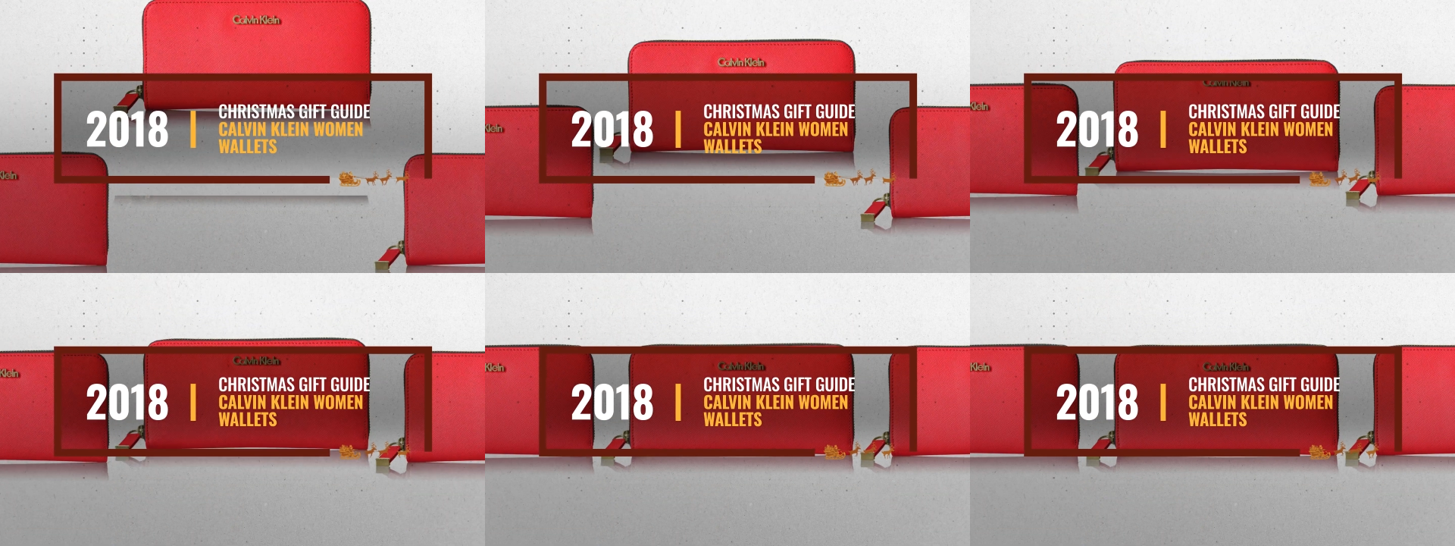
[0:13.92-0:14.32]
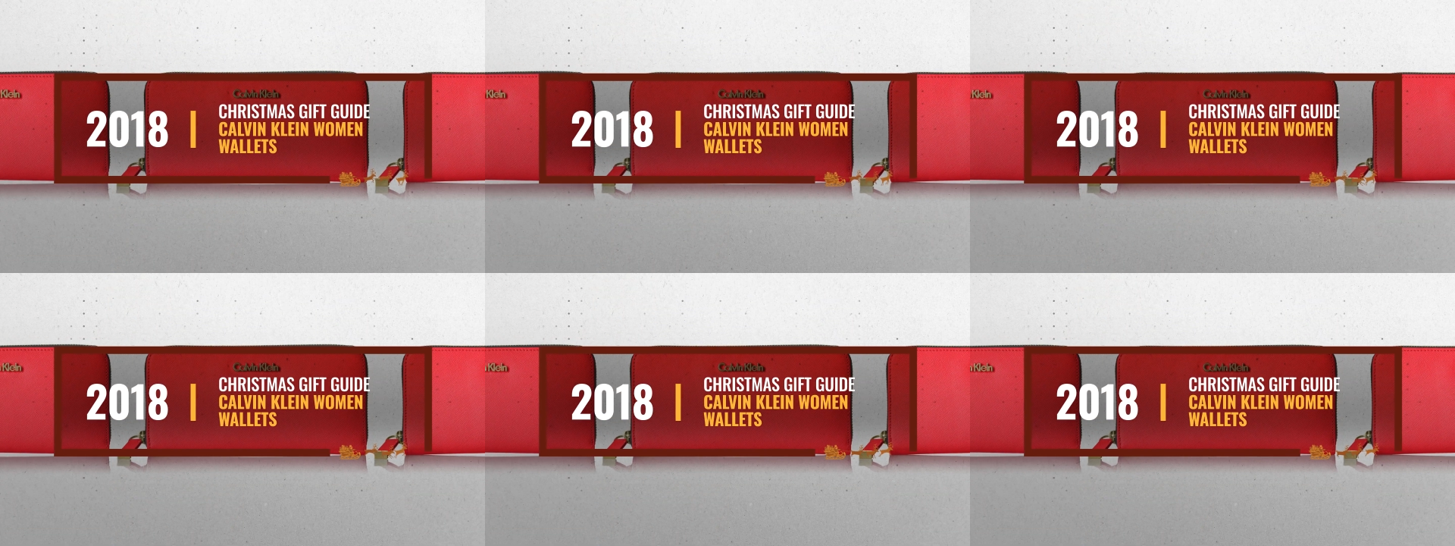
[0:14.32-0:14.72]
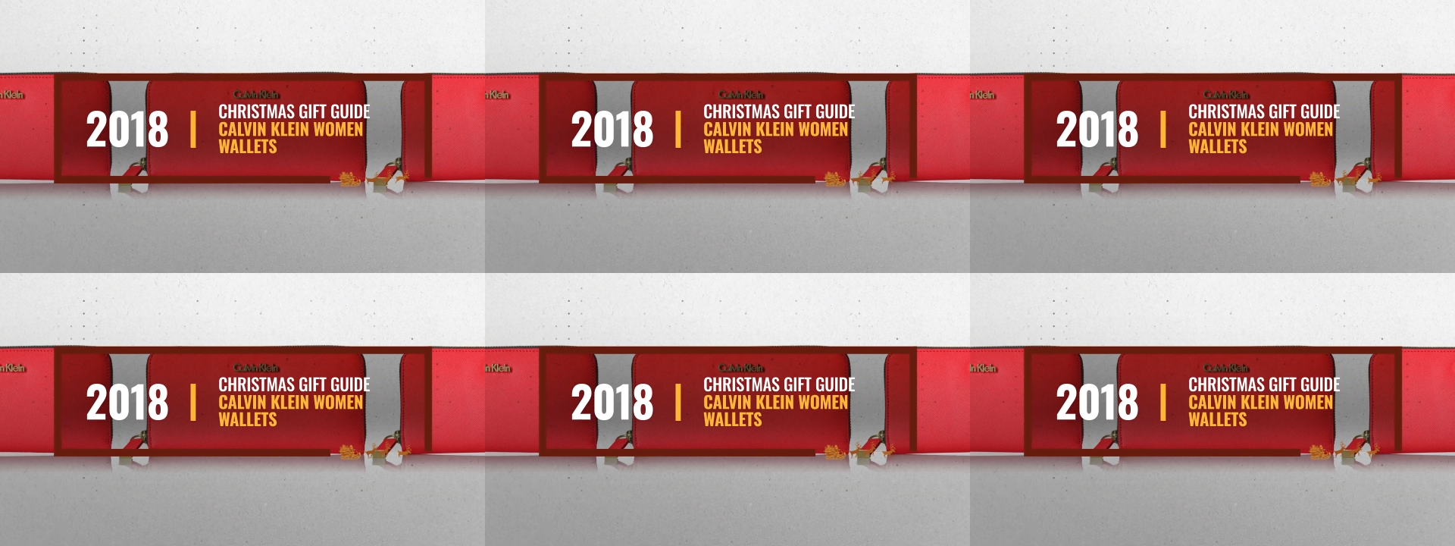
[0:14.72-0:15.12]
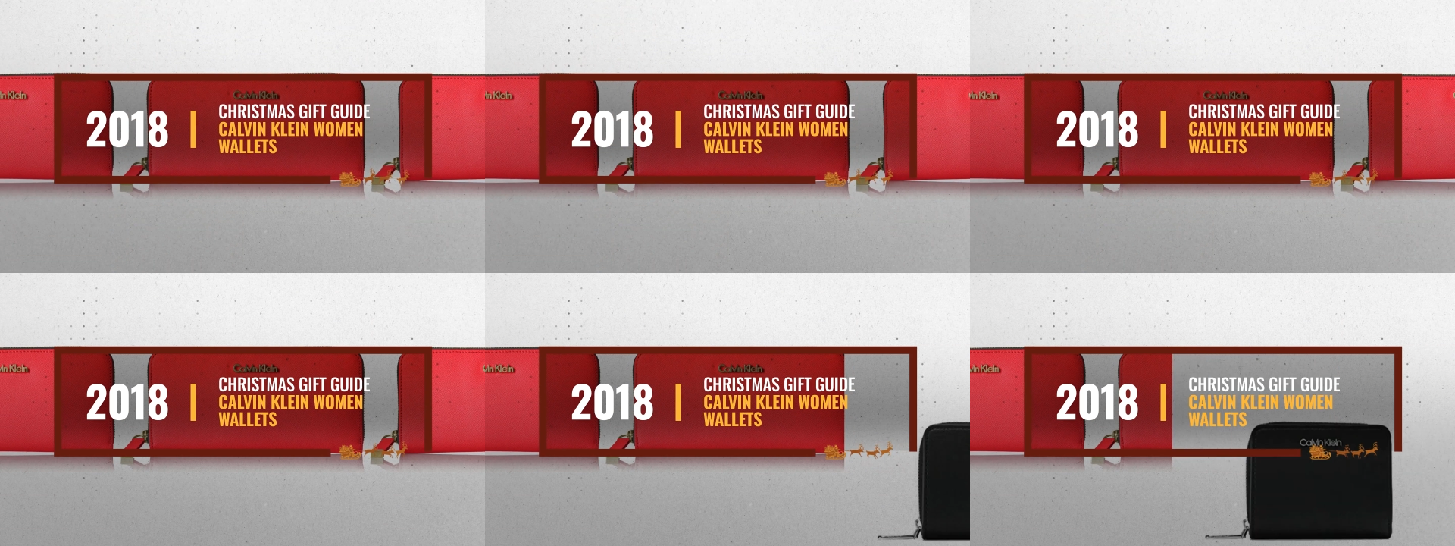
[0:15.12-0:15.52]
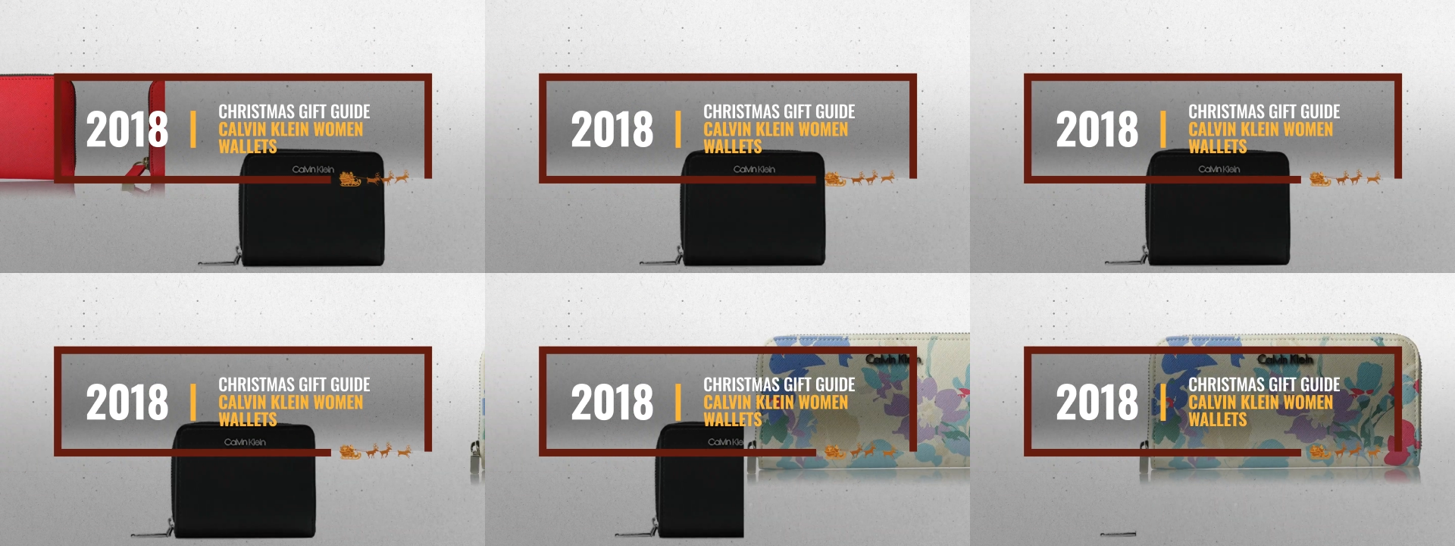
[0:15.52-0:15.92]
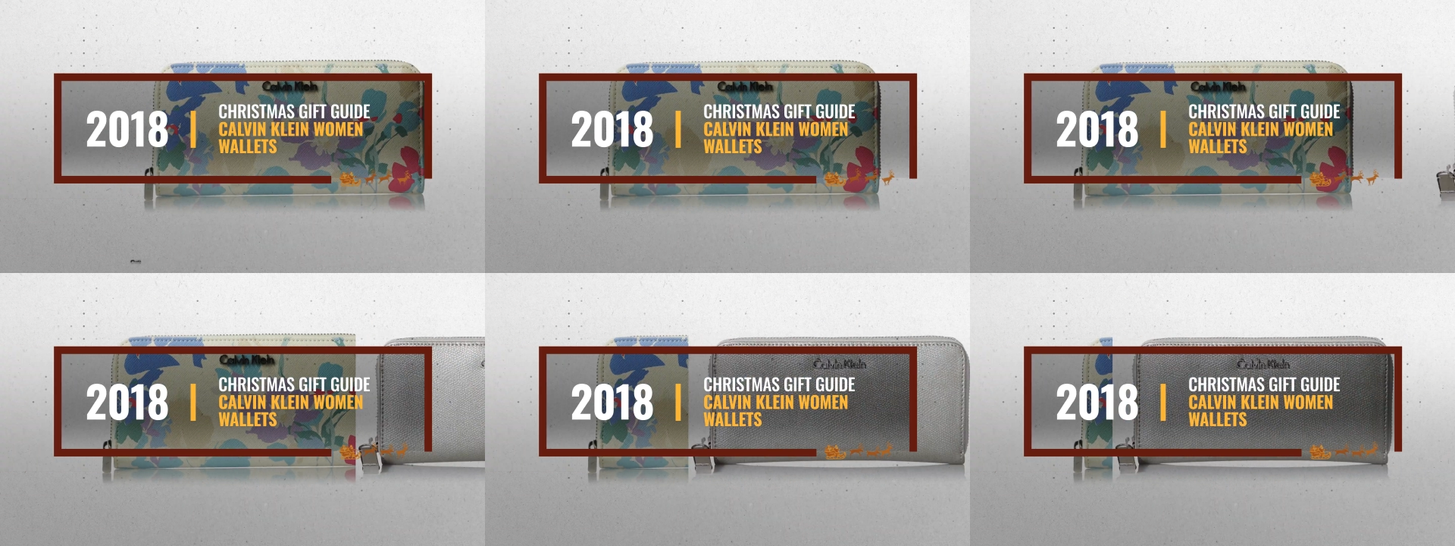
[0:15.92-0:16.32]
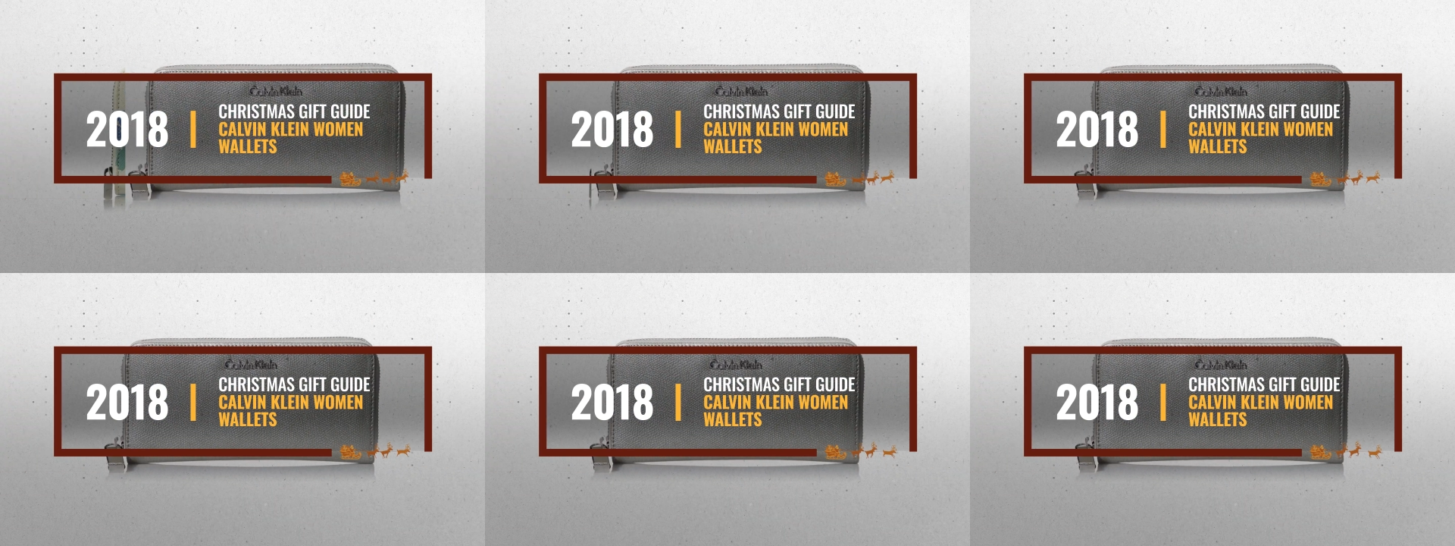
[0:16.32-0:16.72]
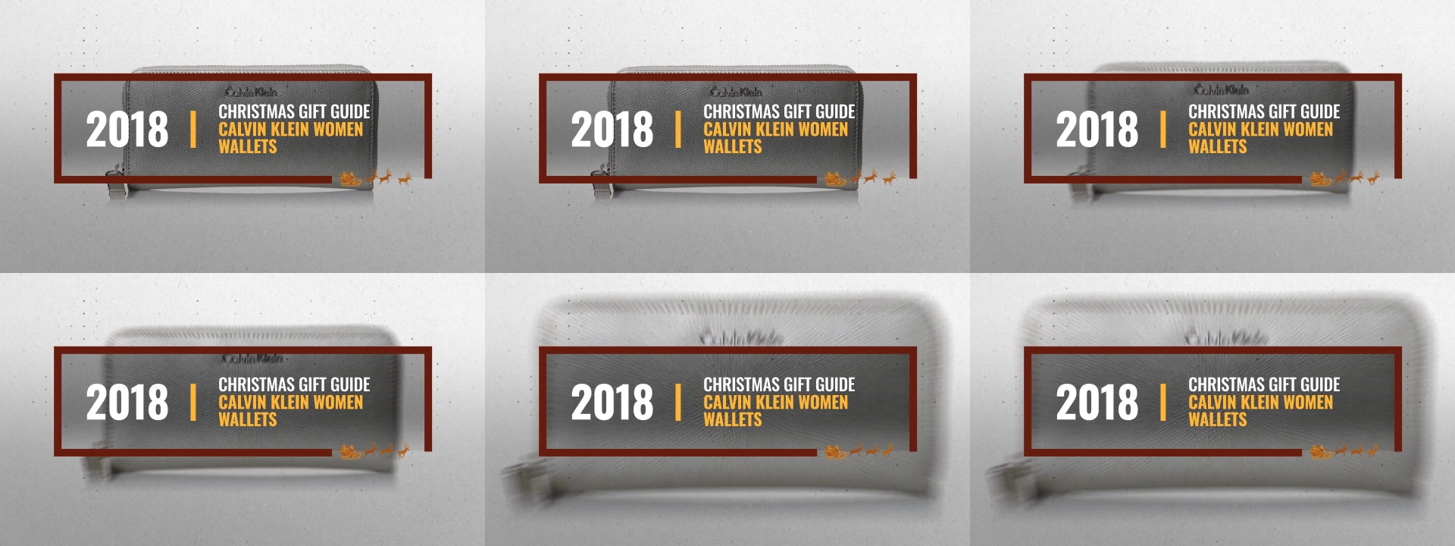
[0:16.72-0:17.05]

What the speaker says: No face is visible, so there are no lips to read.